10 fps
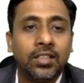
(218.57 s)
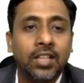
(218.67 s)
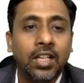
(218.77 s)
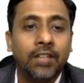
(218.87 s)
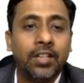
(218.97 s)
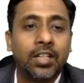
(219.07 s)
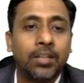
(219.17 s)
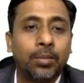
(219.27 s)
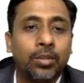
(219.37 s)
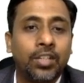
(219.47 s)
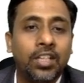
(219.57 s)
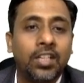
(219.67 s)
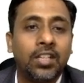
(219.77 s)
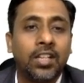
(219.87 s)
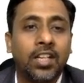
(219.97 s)
elevated
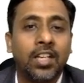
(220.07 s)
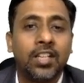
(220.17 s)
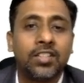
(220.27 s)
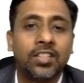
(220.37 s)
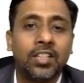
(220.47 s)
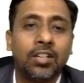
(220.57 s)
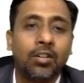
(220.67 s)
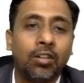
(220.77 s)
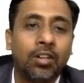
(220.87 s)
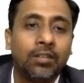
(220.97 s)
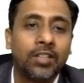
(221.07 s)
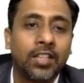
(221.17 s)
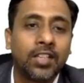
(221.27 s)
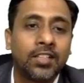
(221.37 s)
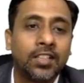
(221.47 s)
protein again is seen in all of the
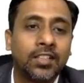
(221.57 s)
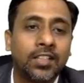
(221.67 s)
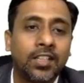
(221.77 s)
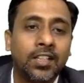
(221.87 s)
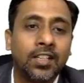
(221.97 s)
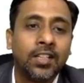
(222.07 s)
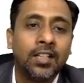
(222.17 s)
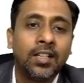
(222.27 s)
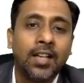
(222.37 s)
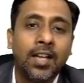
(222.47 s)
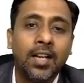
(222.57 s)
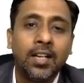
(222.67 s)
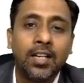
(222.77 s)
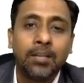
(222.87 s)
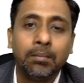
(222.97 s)
cases
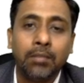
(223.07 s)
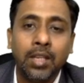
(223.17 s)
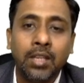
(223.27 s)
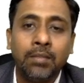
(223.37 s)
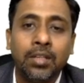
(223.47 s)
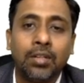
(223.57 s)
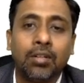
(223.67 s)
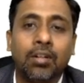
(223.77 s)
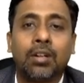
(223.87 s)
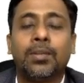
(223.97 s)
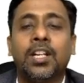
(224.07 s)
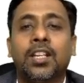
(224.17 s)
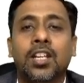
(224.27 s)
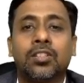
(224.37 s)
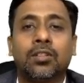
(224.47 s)
and it may be normal
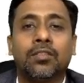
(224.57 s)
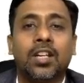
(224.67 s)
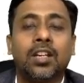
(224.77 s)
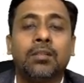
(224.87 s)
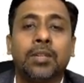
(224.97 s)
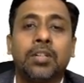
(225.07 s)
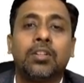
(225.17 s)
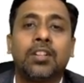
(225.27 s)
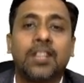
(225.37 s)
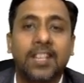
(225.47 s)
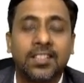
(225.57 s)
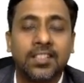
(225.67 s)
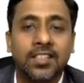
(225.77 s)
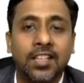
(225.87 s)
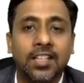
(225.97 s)
in case of viral but not
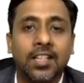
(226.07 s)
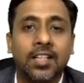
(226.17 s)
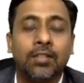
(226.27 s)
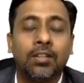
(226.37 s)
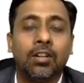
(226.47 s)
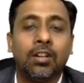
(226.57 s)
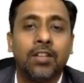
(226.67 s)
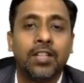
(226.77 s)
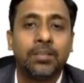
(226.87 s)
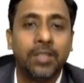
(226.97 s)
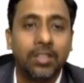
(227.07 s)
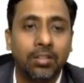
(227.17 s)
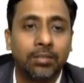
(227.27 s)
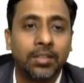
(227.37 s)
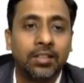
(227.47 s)
necessary that it will always be
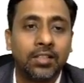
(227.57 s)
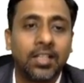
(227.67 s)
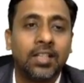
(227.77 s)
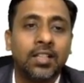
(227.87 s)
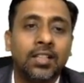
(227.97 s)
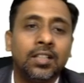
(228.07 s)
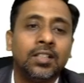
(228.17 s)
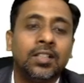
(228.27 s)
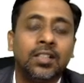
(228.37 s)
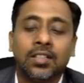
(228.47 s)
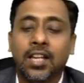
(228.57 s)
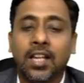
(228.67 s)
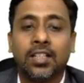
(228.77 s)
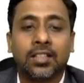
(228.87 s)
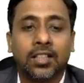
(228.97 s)
normal. Okay.
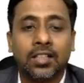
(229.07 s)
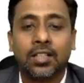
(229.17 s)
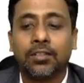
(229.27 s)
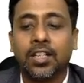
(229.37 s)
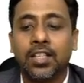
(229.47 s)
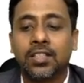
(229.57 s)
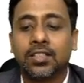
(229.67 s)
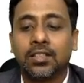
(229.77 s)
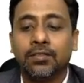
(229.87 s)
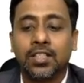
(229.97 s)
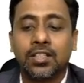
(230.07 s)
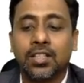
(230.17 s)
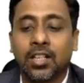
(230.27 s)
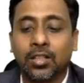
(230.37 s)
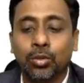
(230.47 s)
And the third one is which is
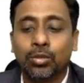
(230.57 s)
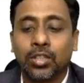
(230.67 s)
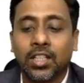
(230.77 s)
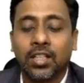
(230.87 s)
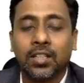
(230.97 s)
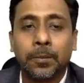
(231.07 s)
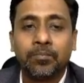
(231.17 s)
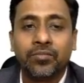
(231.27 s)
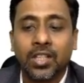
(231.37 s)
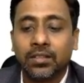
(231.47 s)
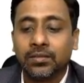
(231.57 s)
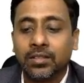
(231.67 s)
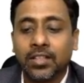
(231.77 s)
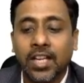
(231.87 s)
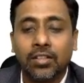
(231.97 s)
the clue to the
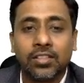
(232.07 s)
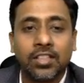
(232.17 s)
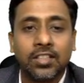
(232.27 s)
diagnosis